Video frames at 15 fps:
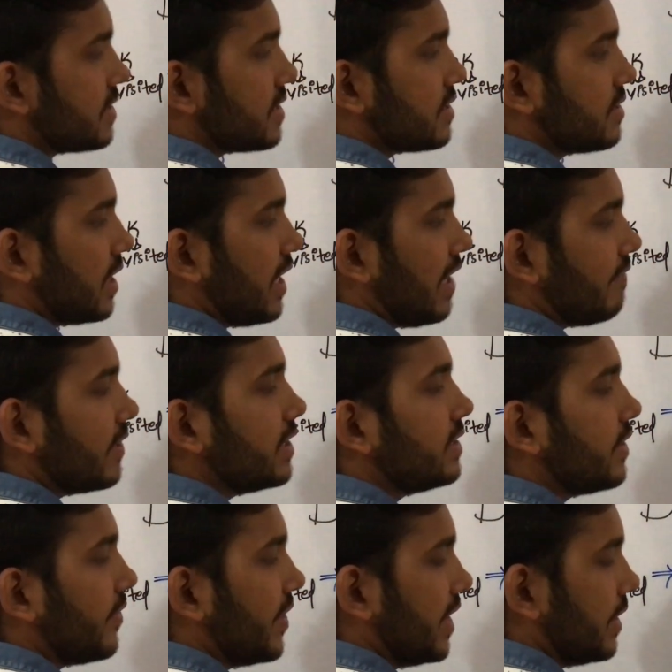this is the level
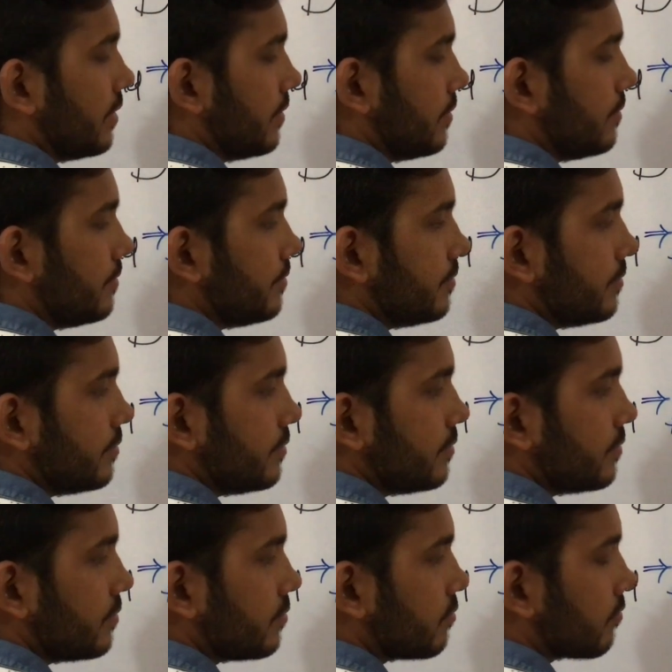3,
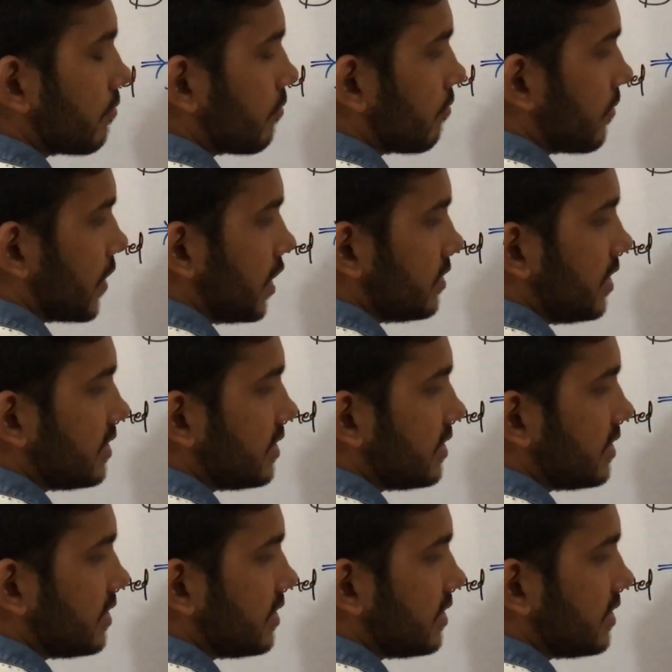the